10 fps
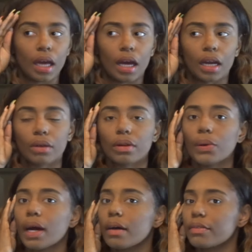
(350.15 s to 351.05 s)
I don't
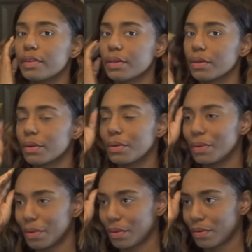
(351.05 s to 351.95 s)
know how I feel
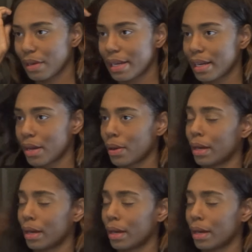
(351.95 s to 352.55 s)
right now.